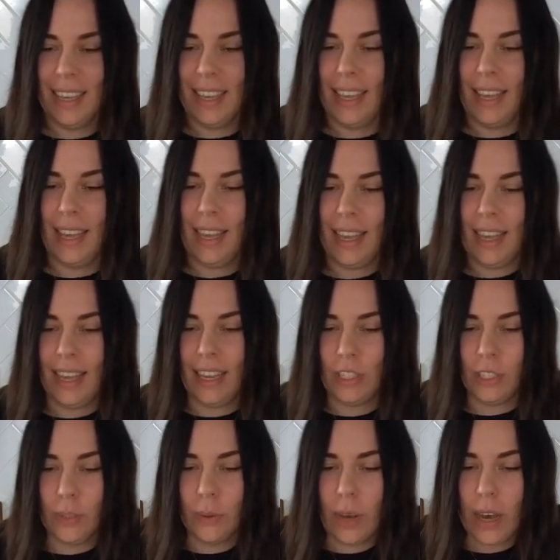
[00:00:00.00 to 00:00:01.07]
And
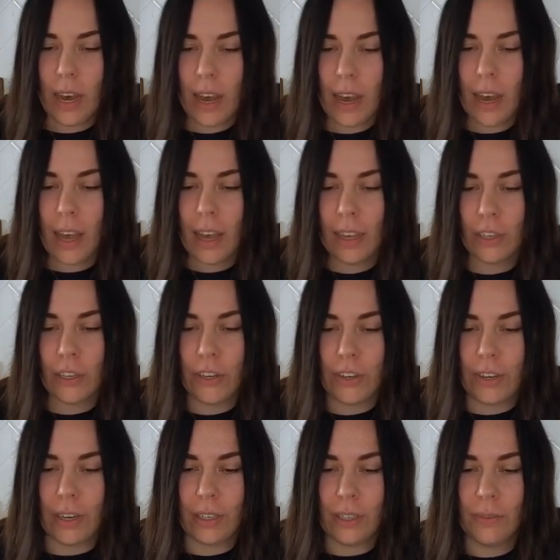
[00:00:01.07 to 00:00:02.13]
you are
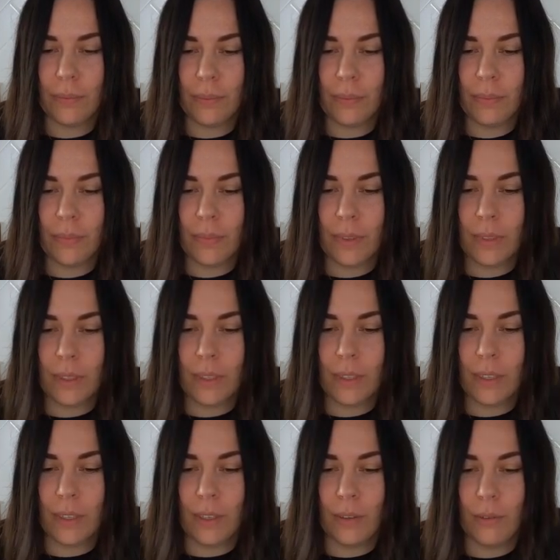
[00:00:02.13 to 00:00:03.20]
correct,
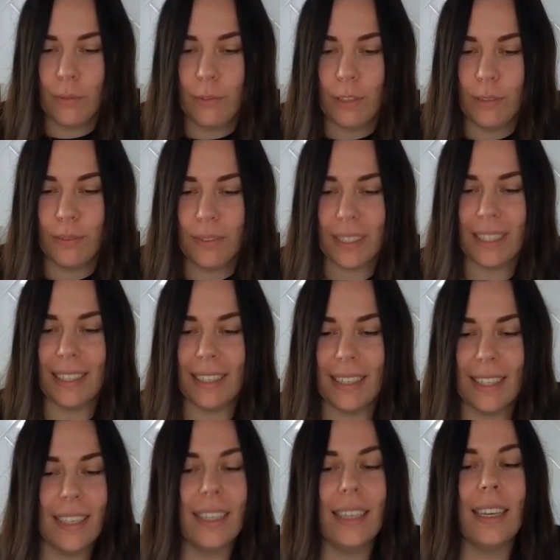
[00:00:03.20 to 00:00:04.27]
Viv,
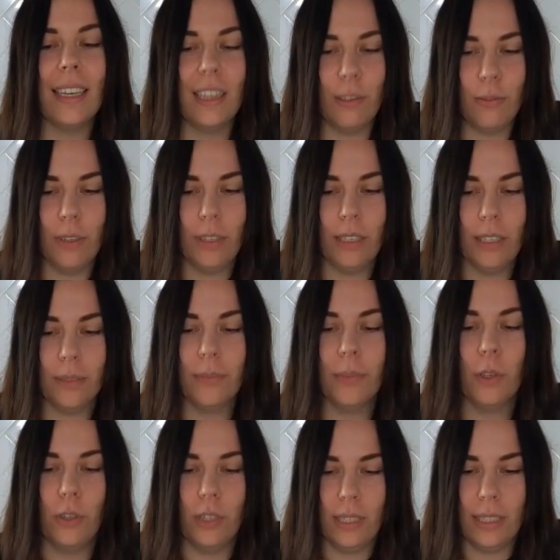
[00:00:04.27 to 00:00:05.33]
in the filling
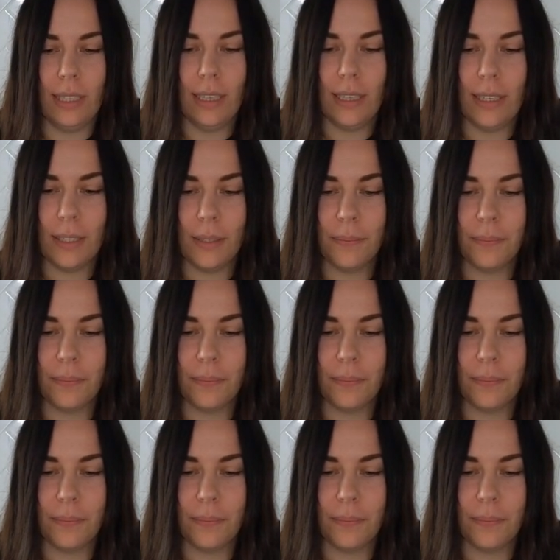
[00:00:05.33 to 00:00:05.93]
or as a glaze.